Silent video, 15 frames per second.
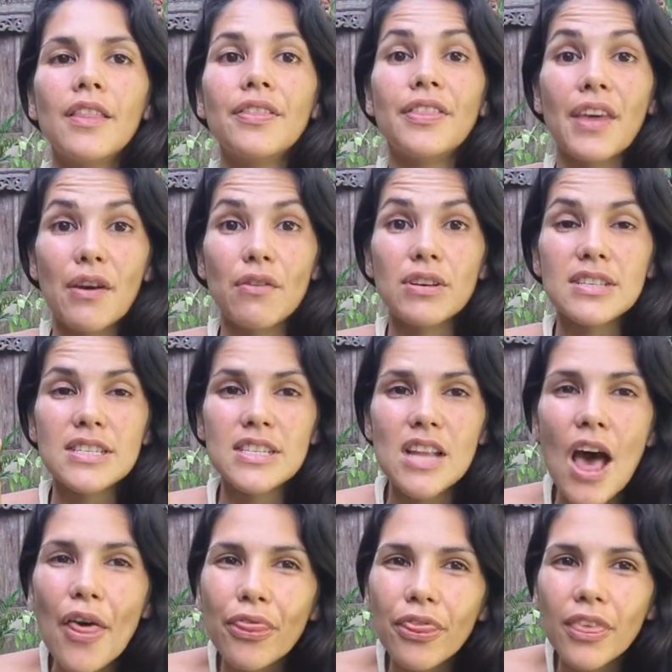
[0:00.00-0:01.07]
There is
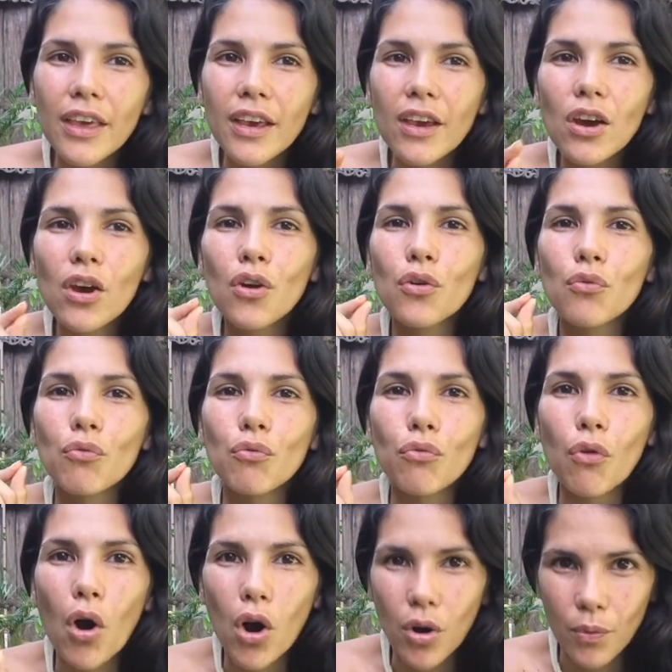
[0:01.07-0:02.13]
nothing
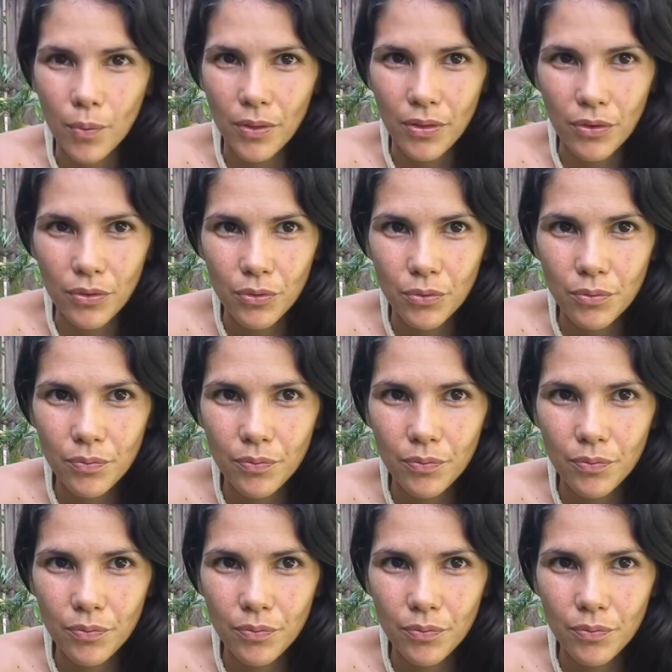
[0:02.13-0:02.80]
wrong with you.